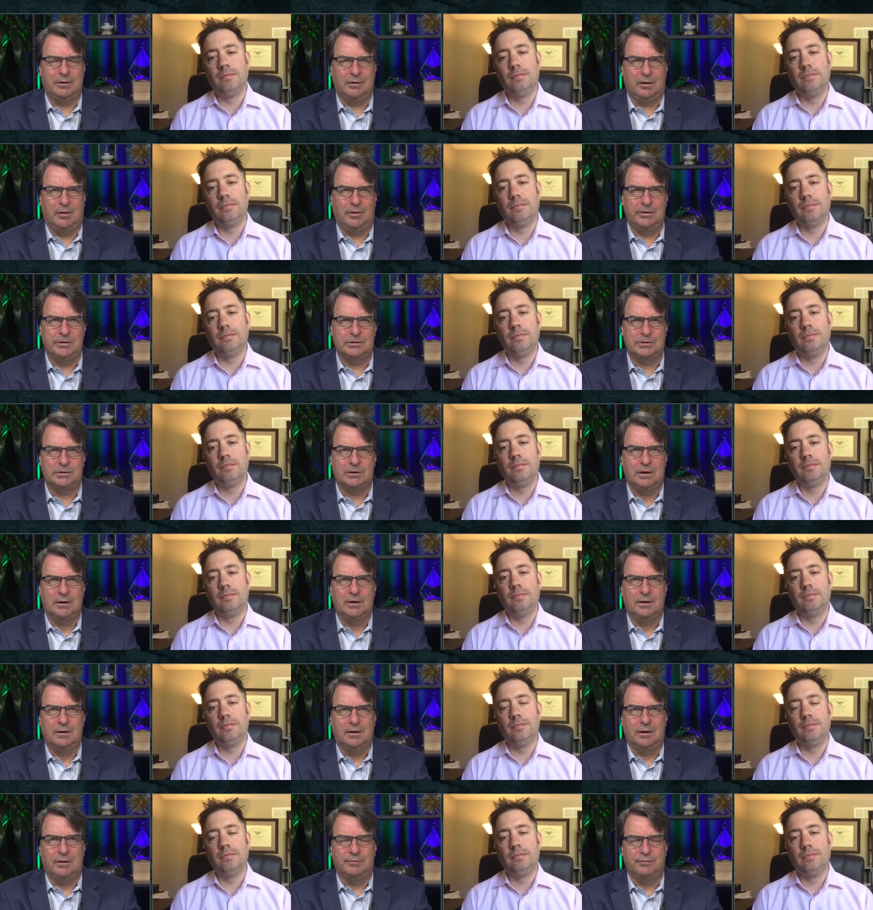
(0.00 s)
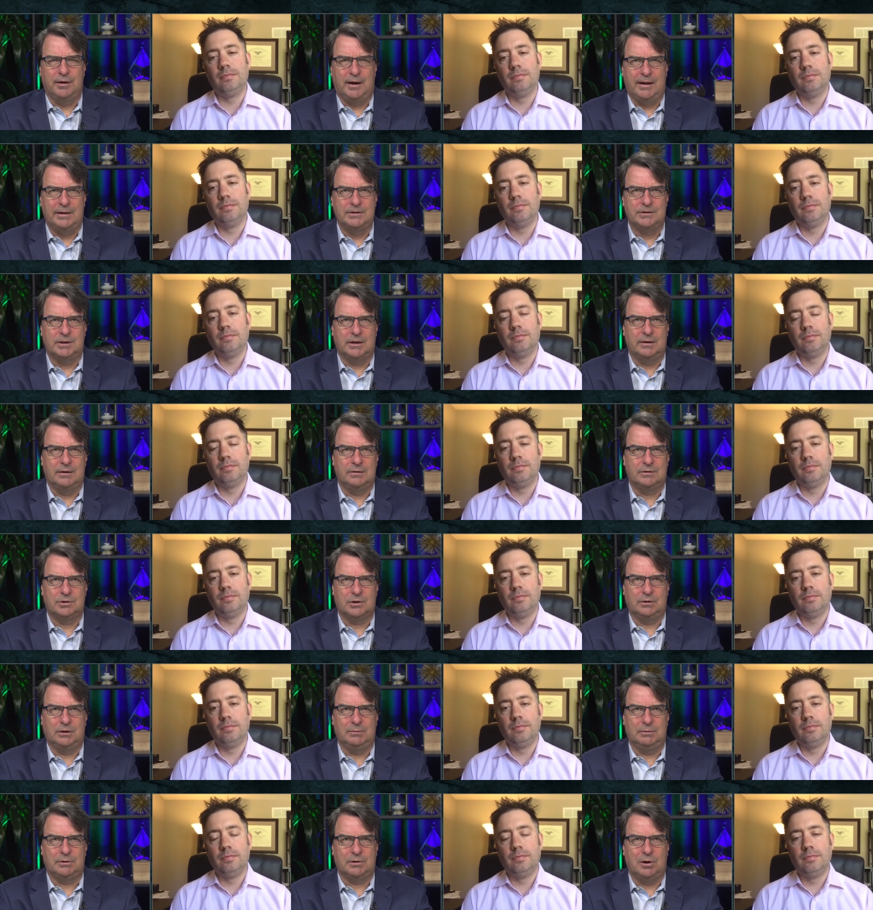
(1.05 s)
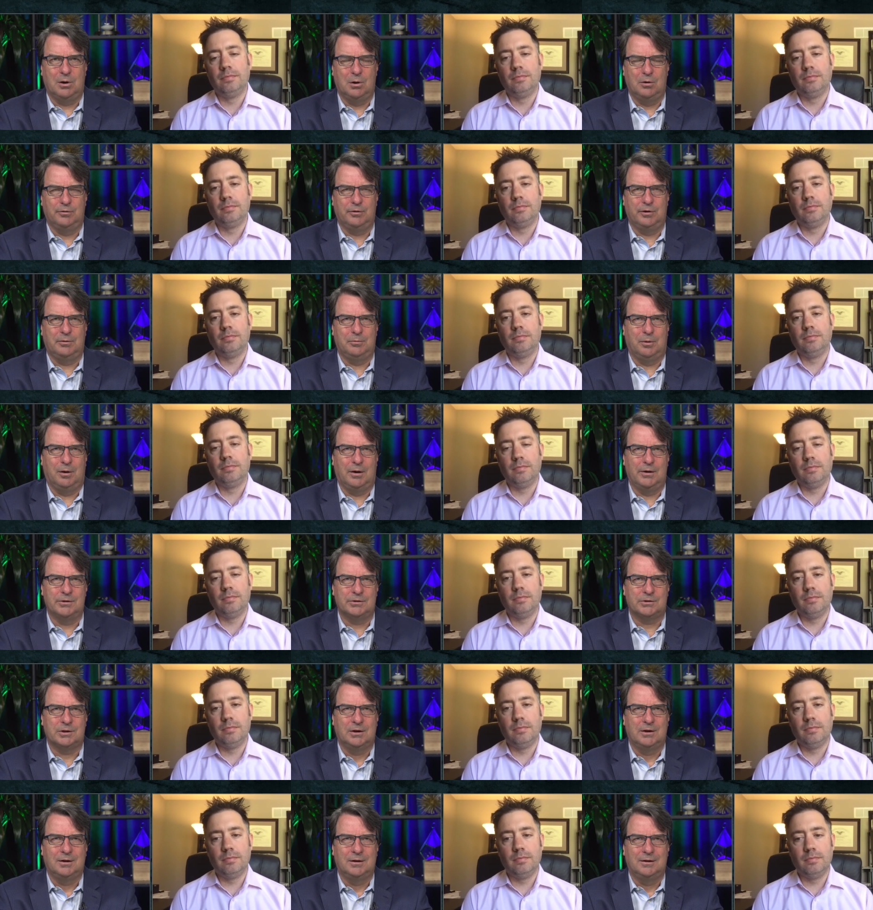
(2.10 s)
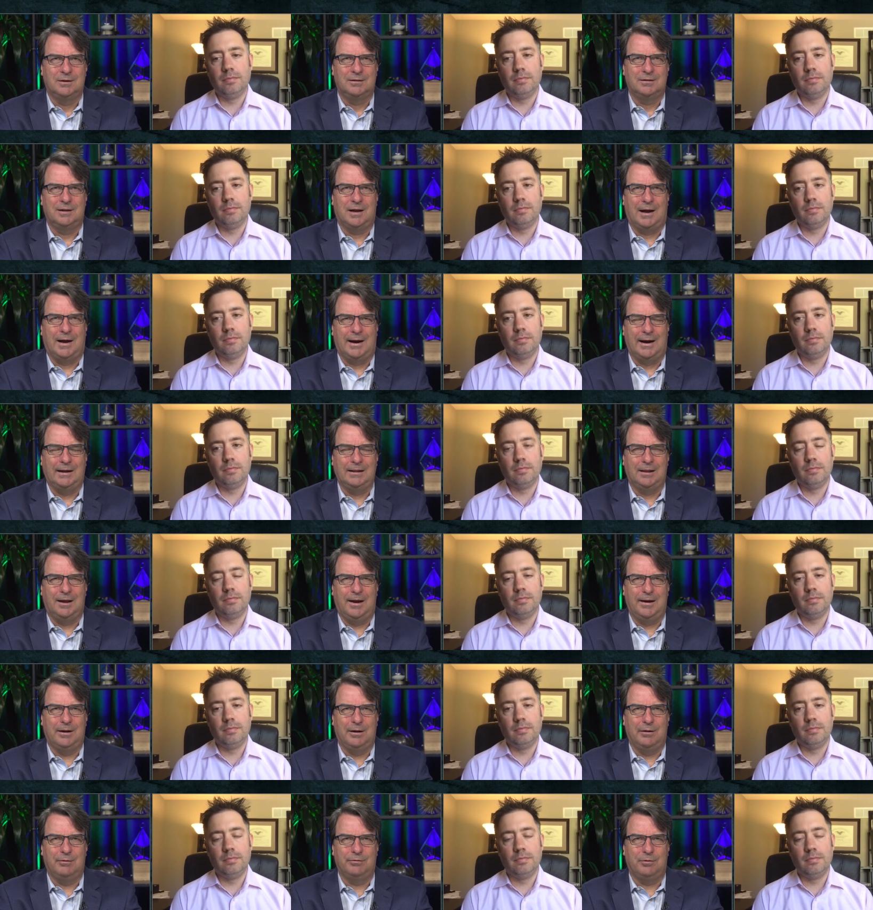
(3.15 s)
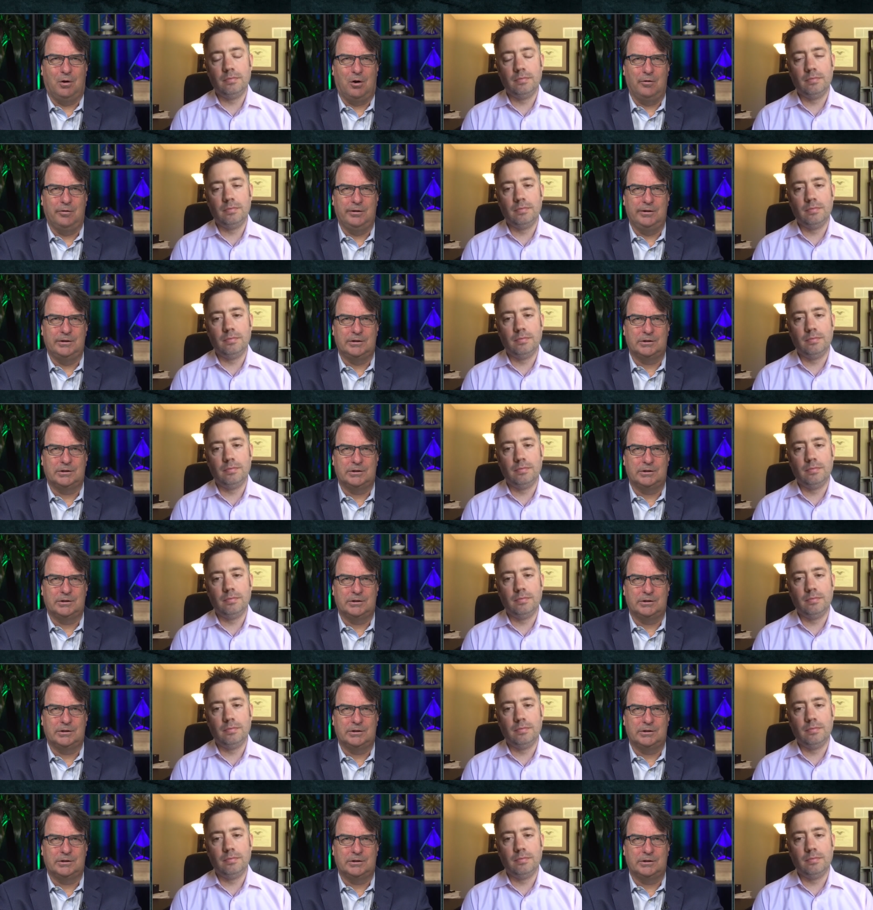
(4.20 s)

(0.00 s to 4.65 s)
Speaker 1: all these events and certainly with COVID was the highlight of all these